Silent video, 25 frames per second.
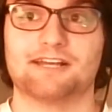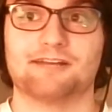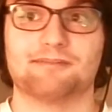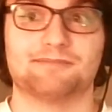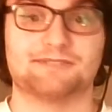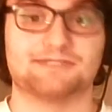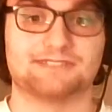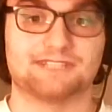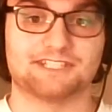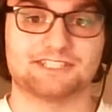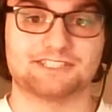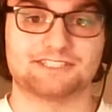
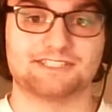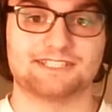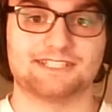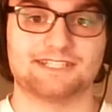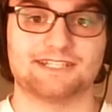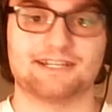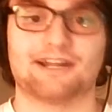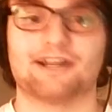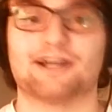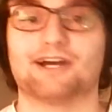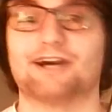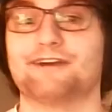possession
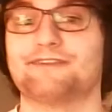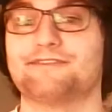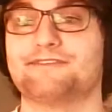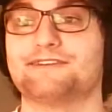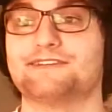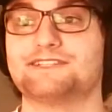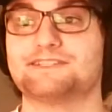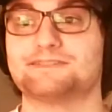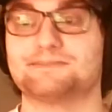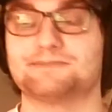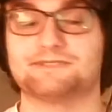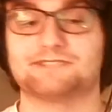in on
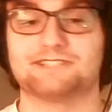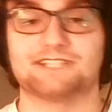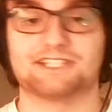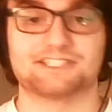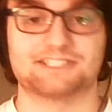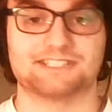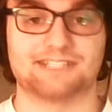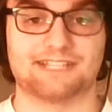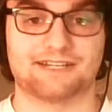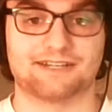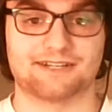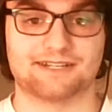offense,
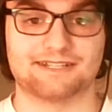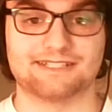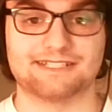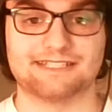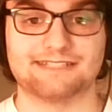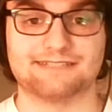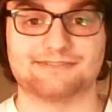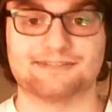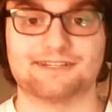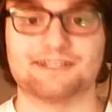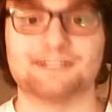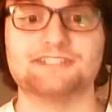possession out on
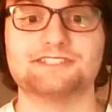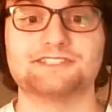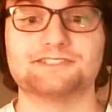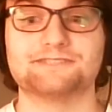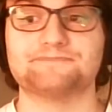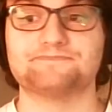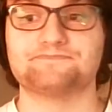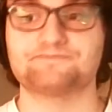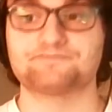defense,